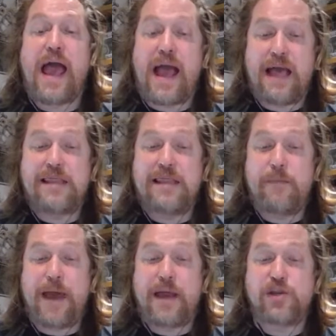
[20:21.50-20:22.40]
and the
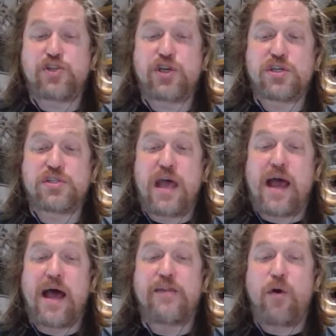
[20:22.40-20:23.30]
managers,
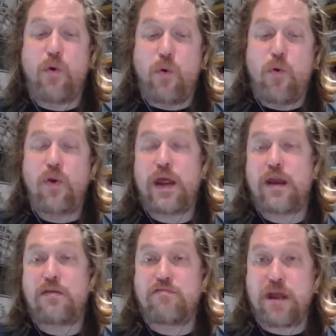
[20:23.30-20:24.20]
and they're all
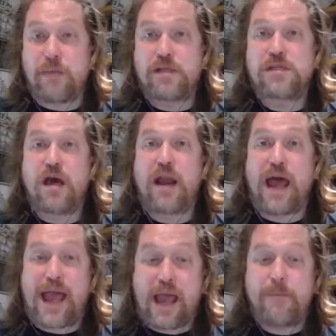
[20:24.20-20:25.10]
in agreement and are
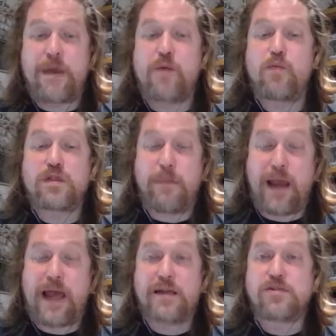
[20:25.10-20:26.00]
happy with the
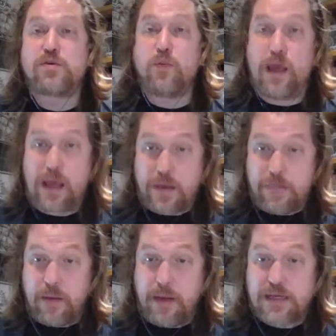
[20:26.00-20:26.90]
plans that we are
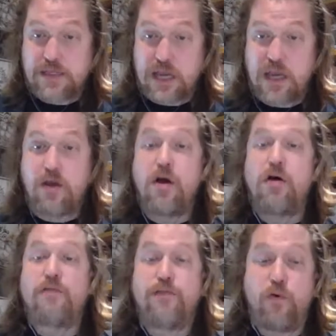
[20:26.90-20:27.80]
implementing
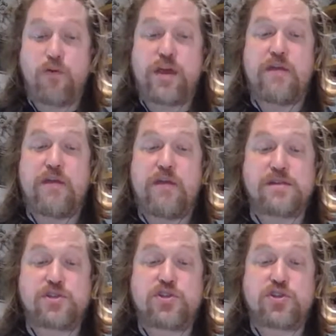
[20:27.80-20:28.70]
for the
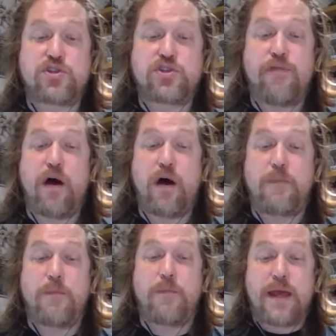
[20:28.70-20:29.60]
event so
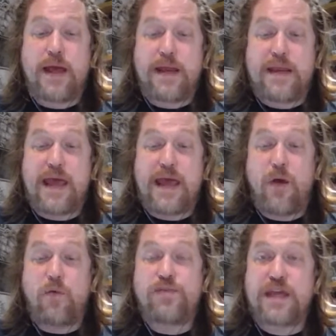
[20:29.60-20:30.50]
far.
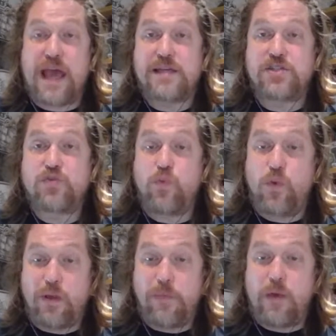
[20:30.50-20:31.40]
Now, the
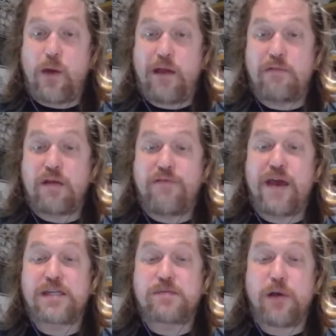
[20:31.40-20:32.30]
guests will be wearing
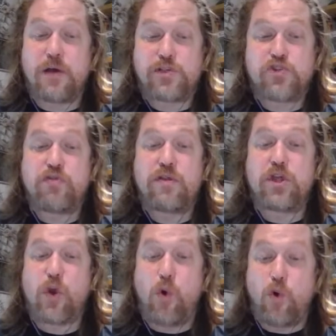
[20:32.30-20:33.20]
face masks
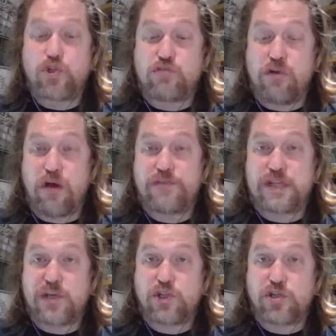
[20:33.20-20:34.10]
during the autograph
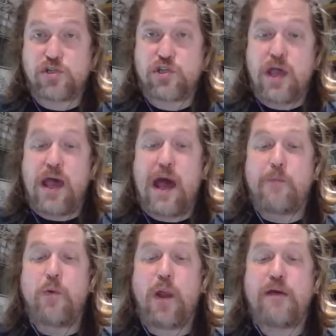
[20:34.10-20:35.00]
sessions,
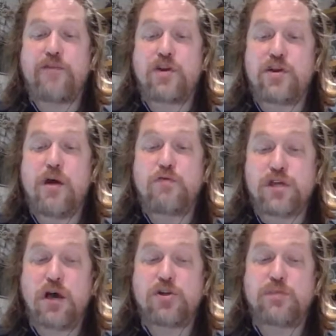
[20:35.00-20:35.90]
and we will have a
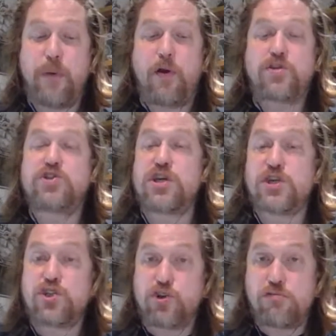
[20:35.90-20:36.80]
no-touch
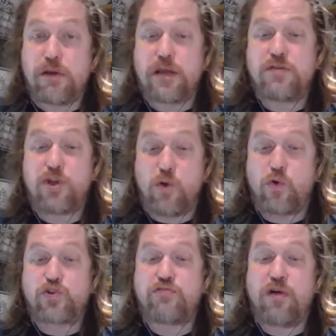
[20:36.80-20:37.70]
policy during the
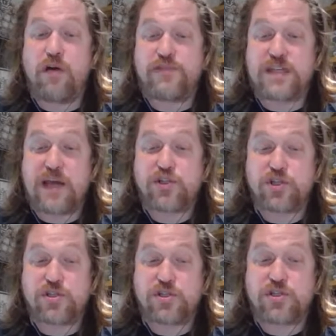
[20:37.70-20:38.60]
autograph
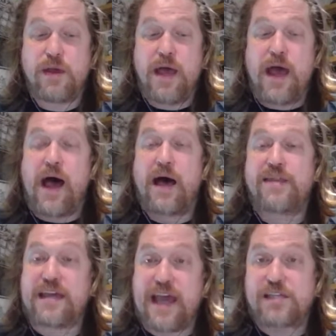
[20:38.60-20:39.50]
sessions.
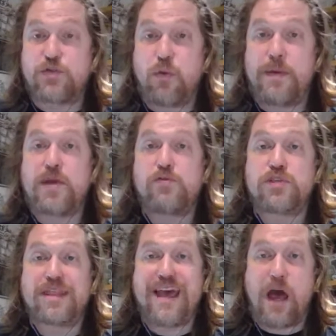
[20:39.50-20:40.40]
The guests will be
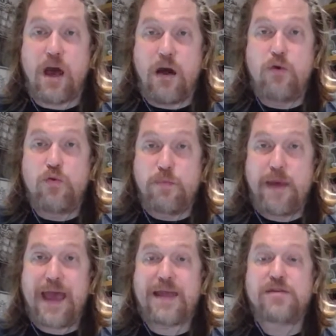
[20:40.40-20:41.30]
using their own
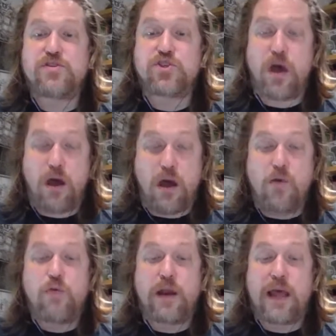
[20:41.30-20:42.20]
pens
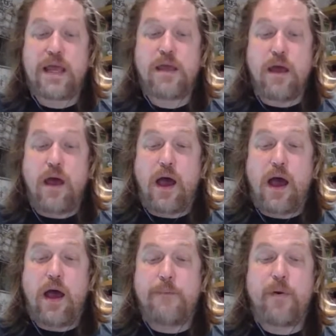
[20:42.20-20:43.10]
only,
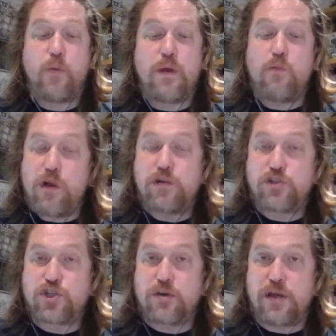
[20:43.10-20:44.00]
but we
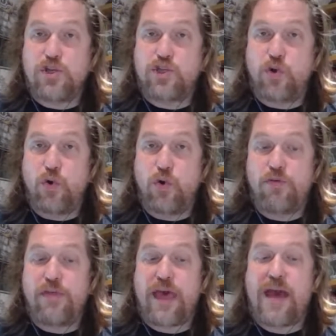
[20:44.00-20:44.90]
will
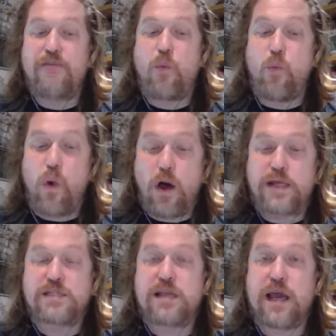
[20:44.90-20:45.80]
ensure that they have a
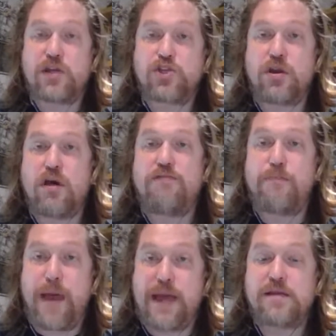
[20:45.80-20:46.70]
wide selection of
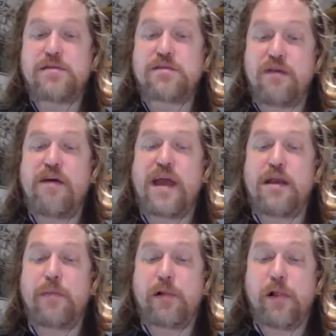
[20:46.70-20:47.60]
pens
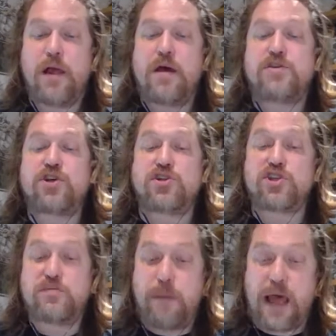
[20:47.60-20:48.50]
available,
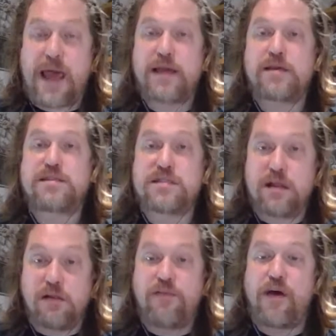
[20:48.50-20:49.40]
such as black,
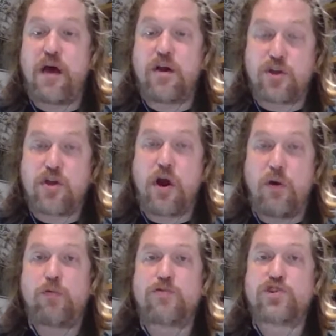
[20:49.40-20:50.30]
silver, and
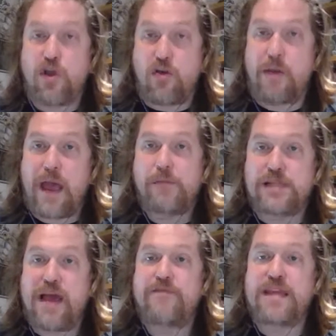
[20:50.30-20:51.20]
gold, so you'll be able
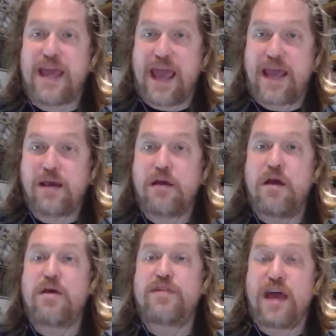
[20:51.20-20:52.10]
to have the ink
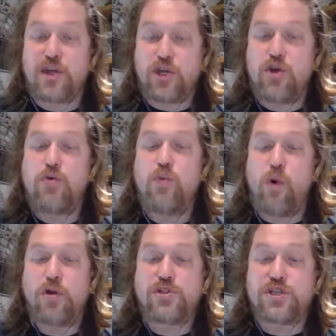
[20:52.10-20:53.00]
that you
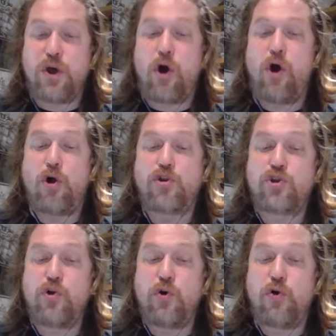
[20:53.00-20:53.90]
want
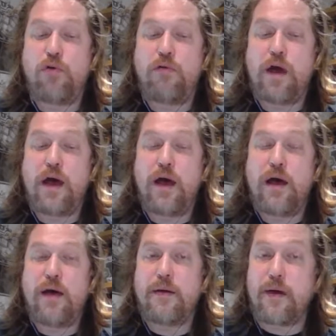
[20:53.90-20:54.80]
on
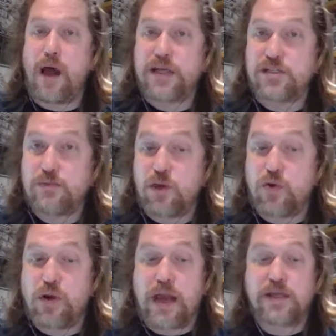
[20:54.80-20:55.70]
your item
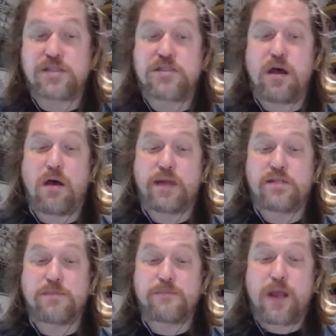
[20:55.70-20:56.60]
that you're getting signed.